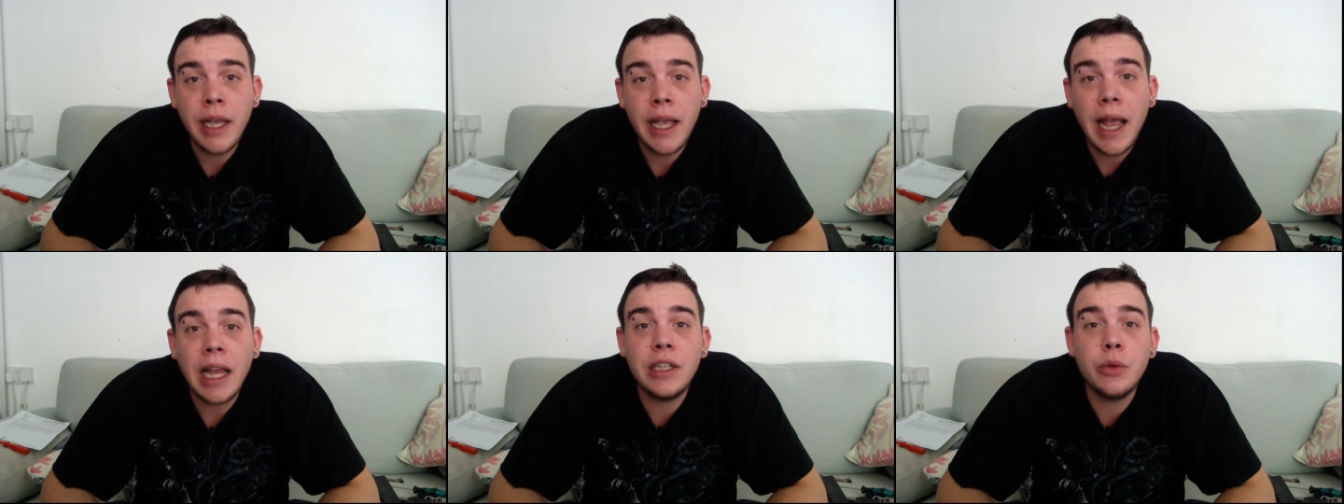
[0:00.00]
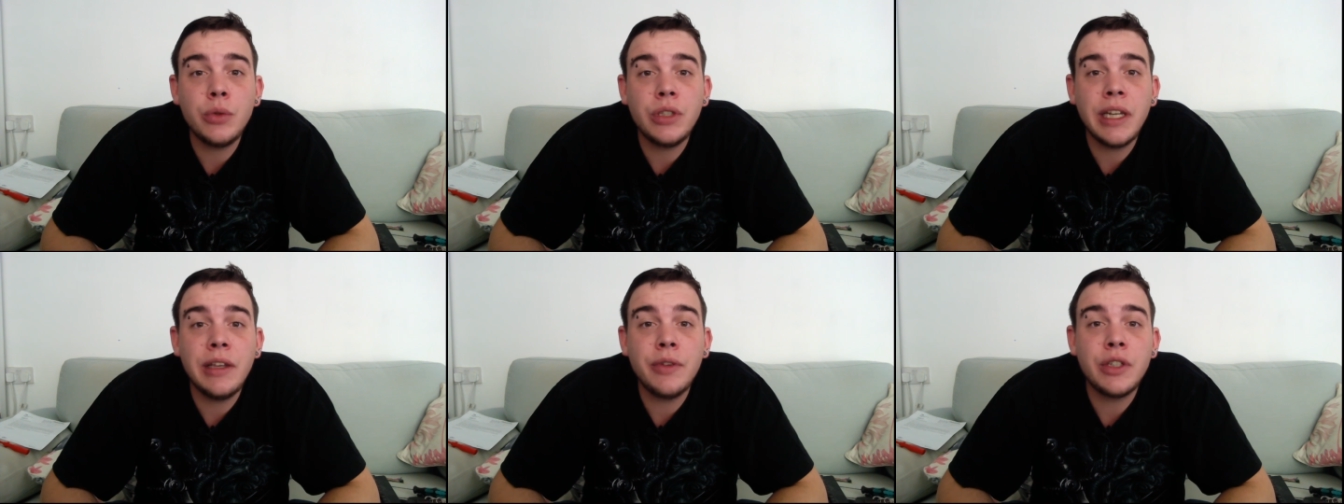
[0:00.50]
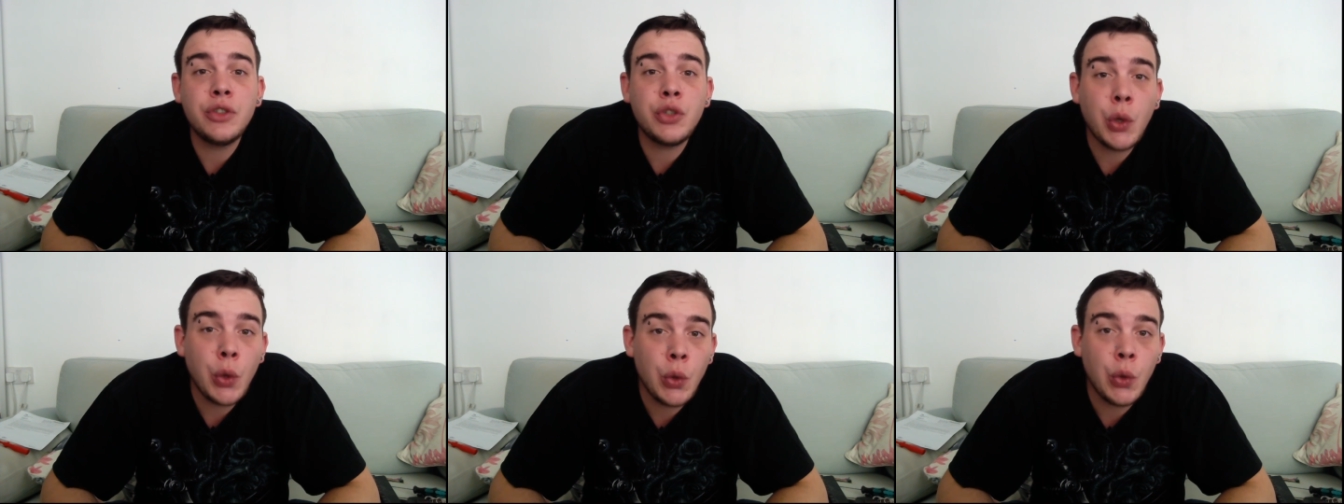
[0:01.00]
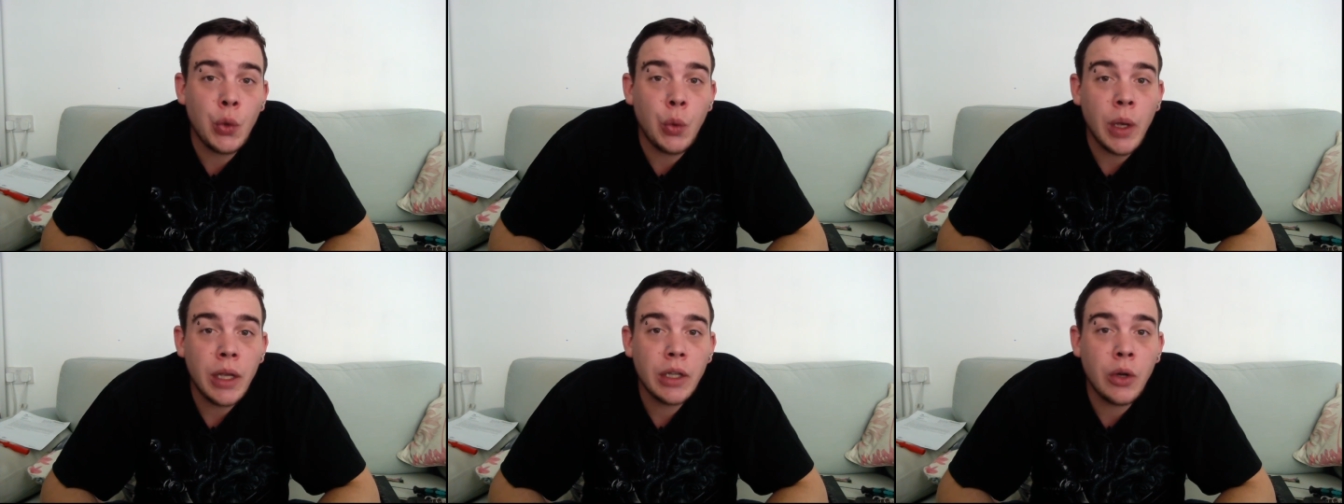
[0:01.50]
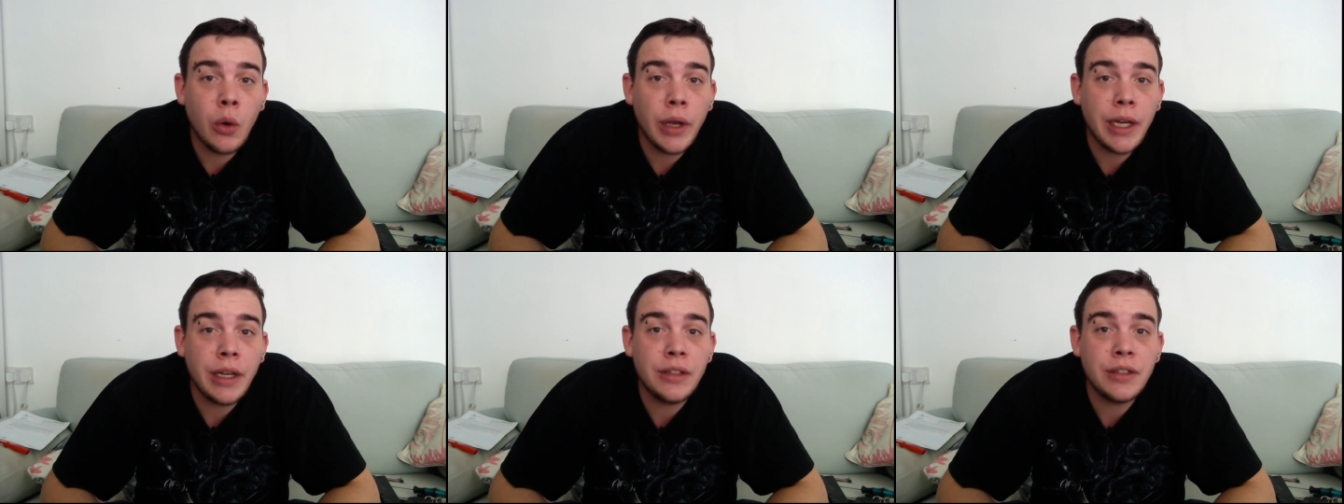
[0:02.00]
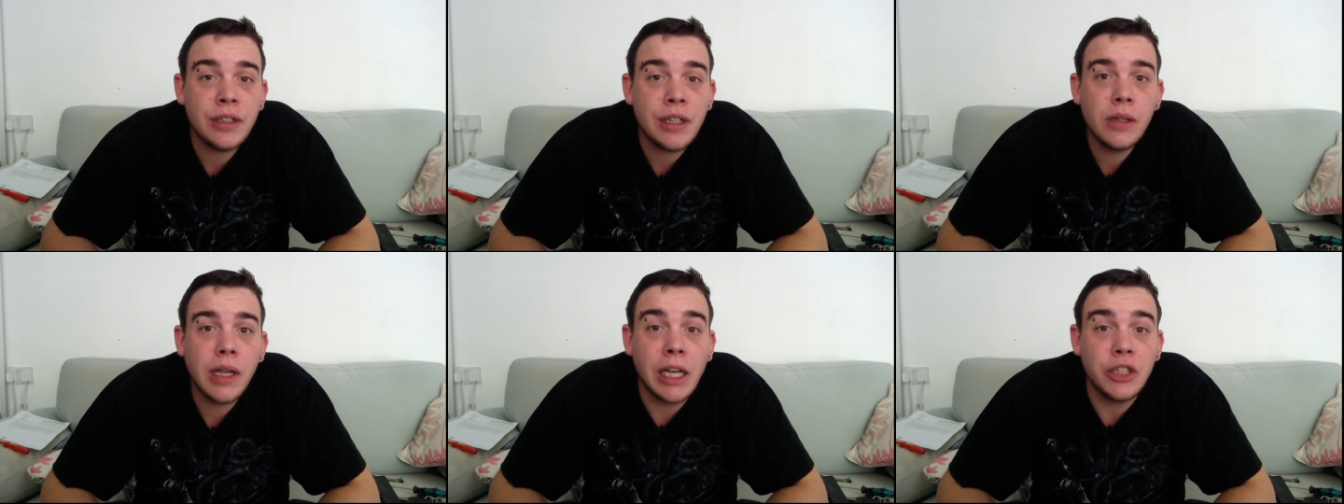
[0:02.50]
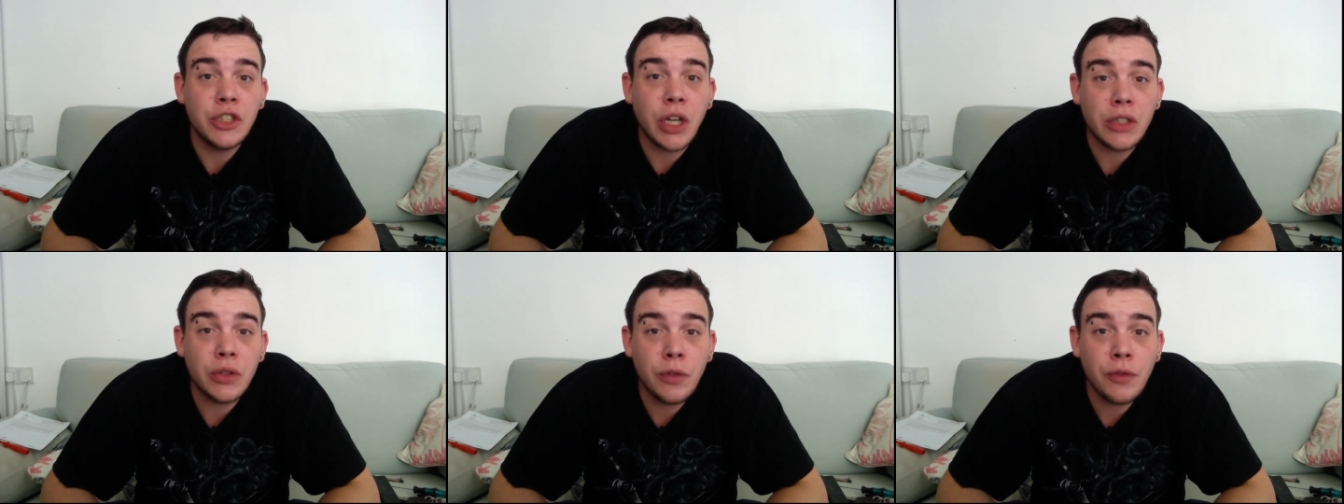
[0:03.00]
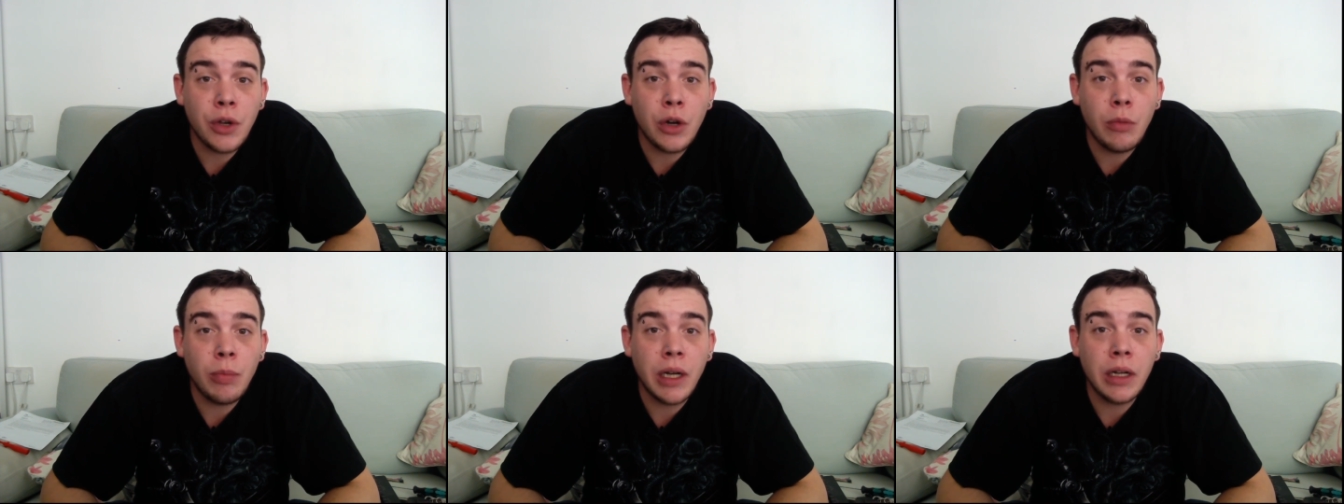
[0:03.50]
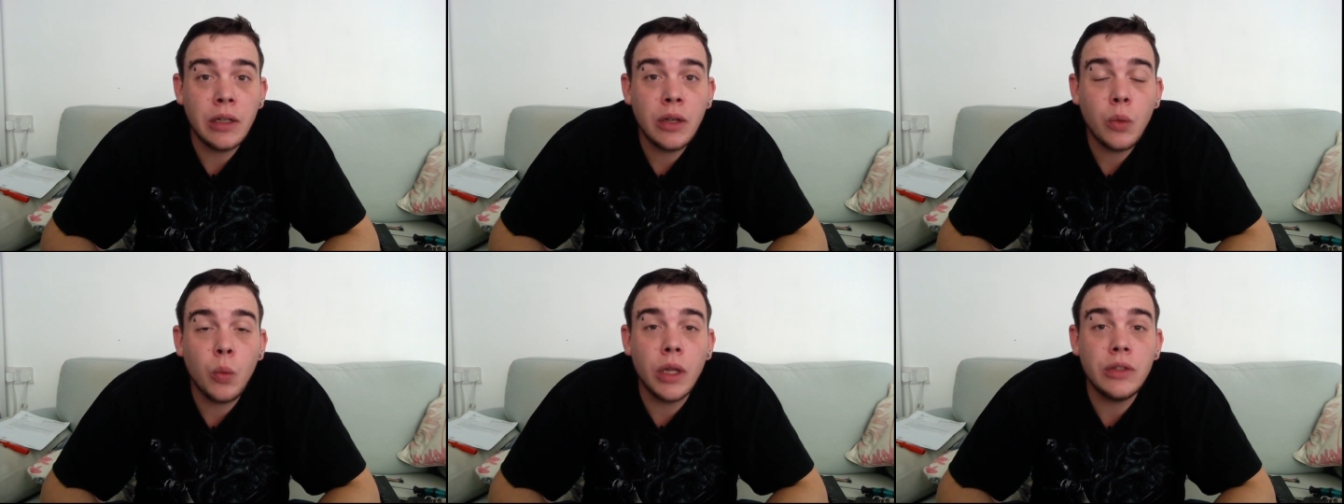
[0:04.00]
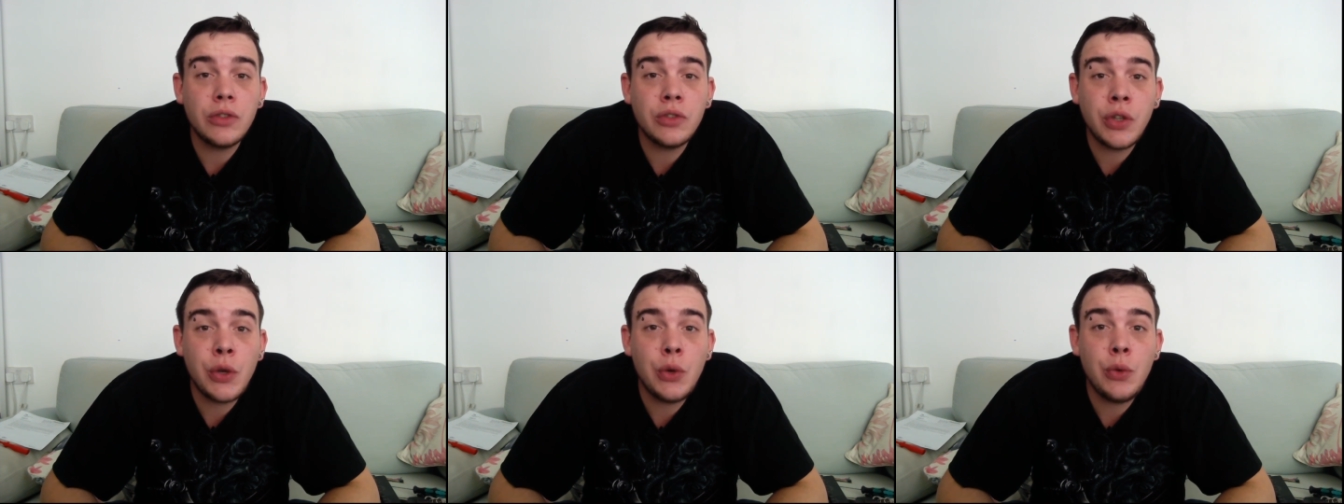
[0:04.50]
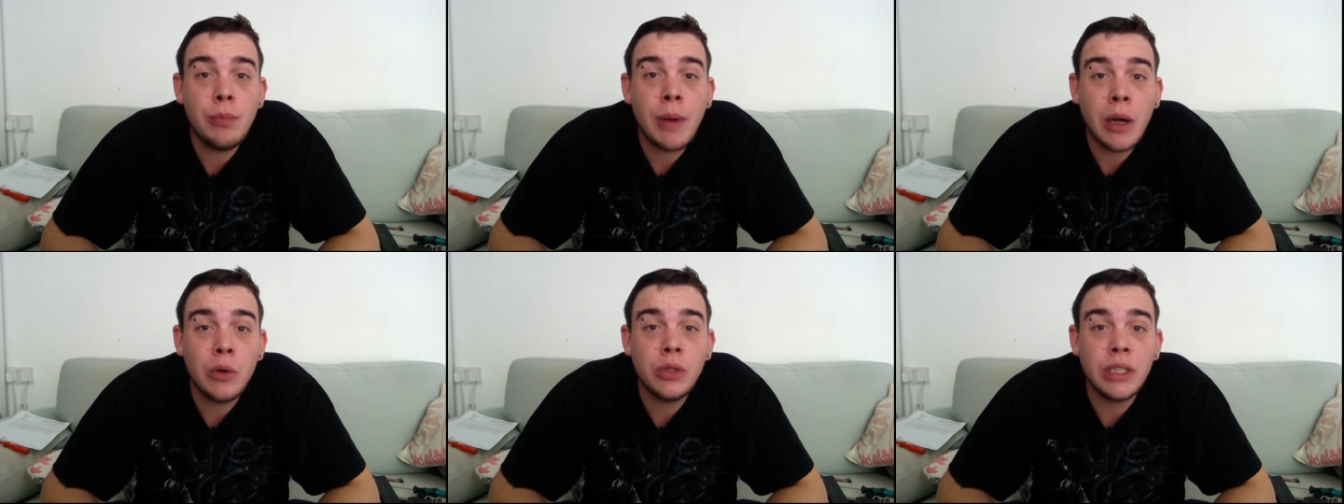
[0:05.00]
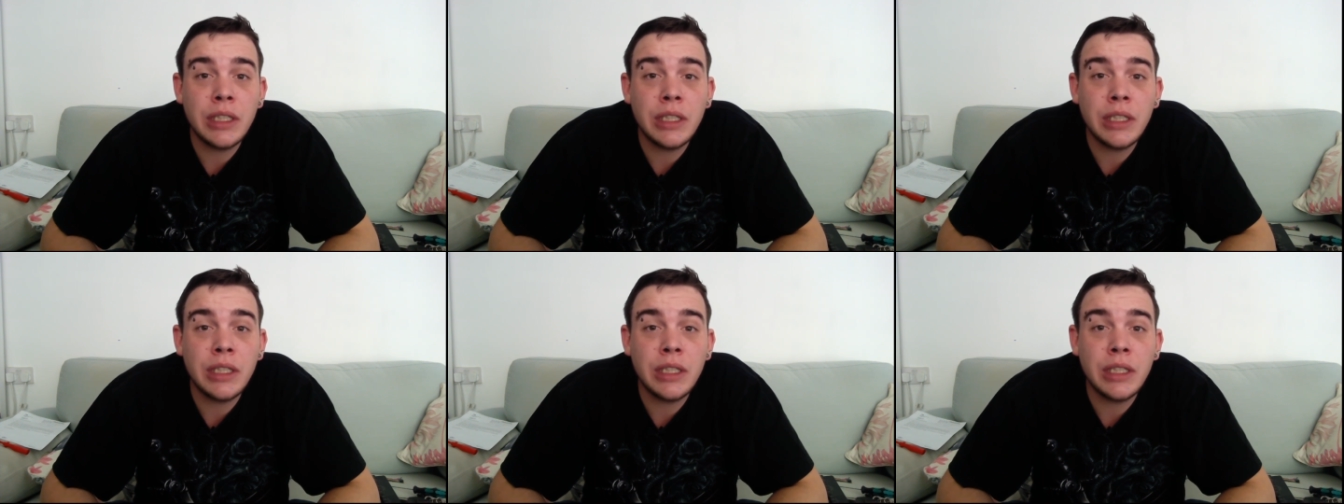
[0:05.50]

and it will deliver 2 coins and shut off the hopper once 2 pulses